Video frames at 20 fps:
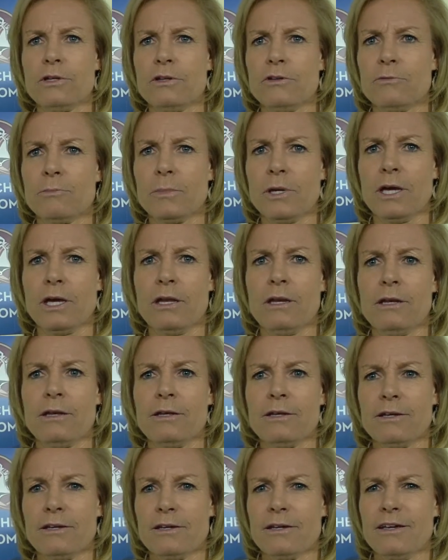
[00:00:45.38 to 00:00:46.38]
has
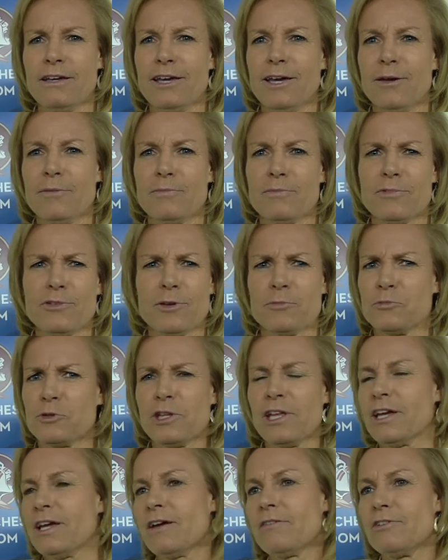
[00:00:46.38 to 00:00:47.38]
been um,
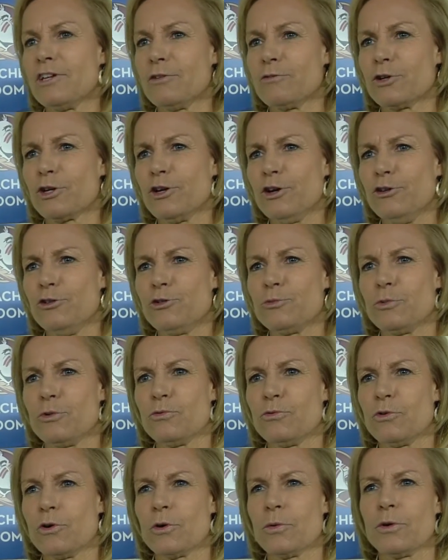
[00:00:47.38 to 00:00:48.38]
someone like I've never coached
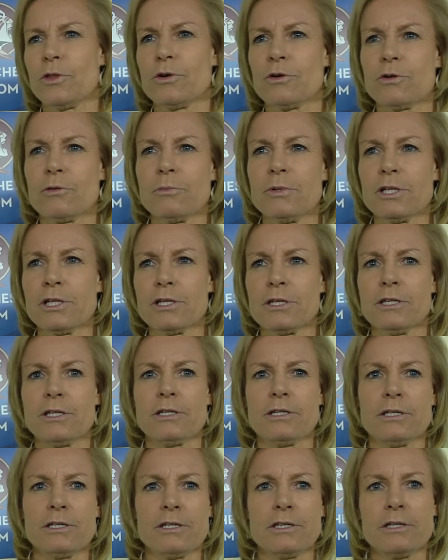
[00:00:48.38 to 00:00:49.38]
before with her
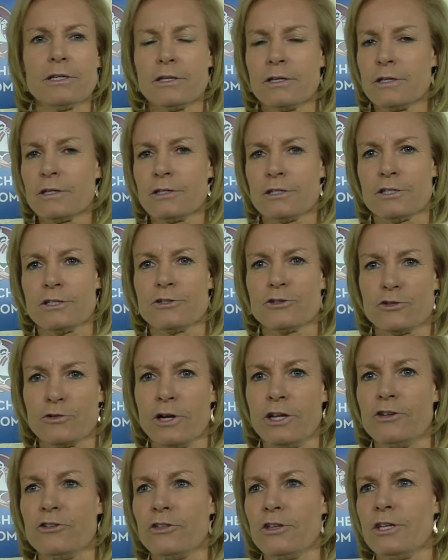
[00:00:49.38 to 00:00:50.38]
ability to to
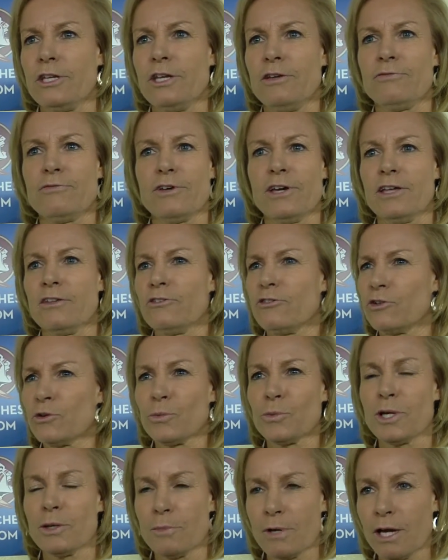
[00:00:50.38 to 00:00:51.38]
stretch the defense, to
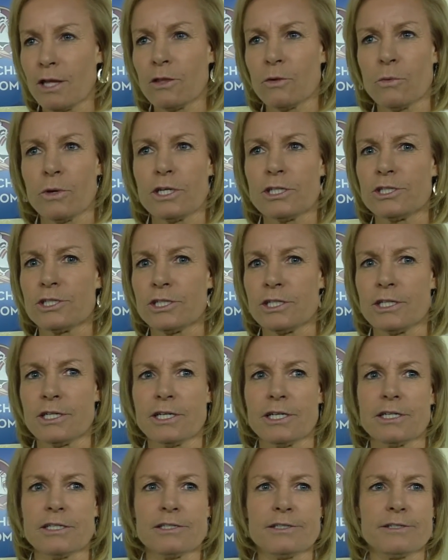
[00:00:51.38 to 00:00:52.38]
rebound the way she
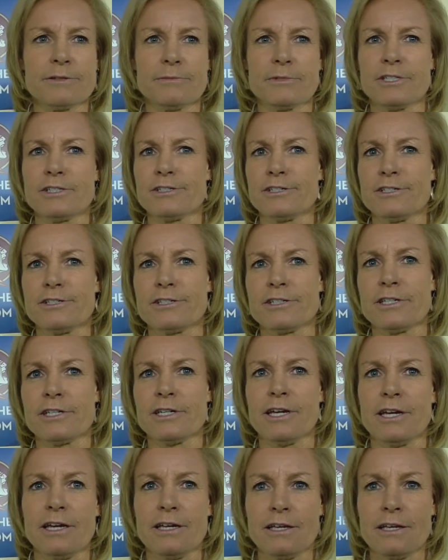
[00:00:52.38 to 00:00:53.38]
does. I mean, she's
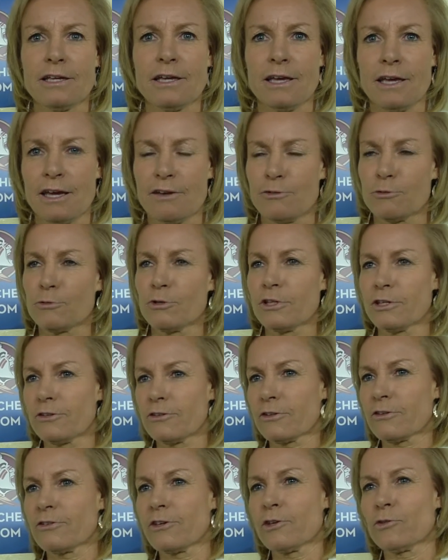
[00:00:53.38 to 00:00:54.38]
gonna have a really
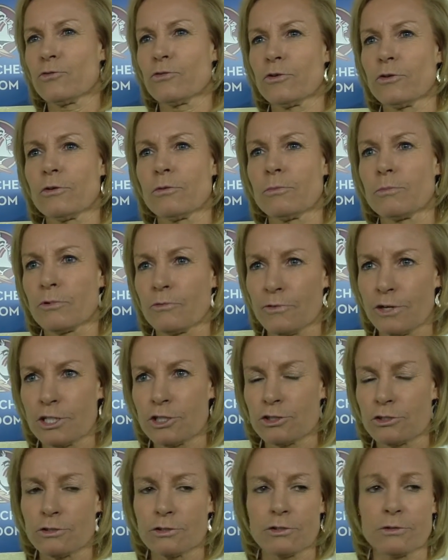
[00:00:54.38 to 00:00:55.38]
successful
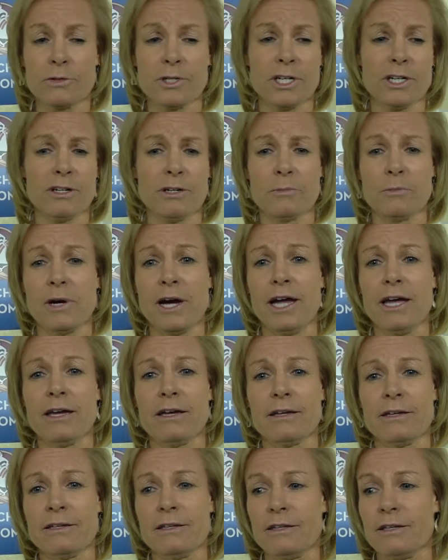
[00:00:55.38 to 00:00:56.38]
professional career, and
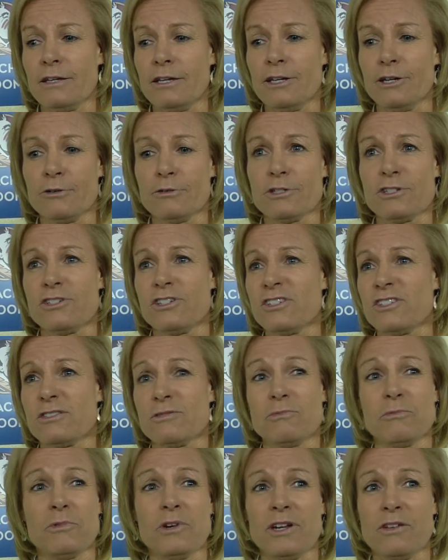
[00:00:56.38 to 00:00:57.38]
Amaya, you know, is
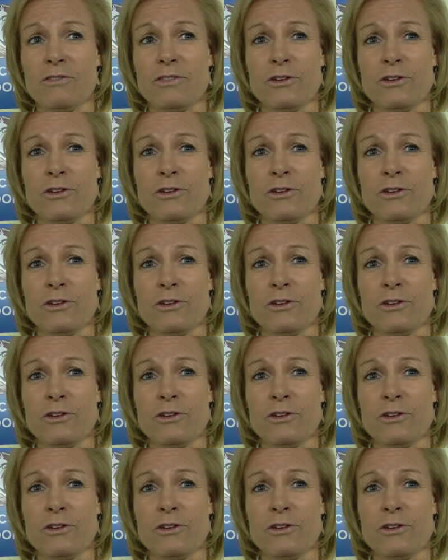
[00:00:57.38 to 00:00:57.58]
just one of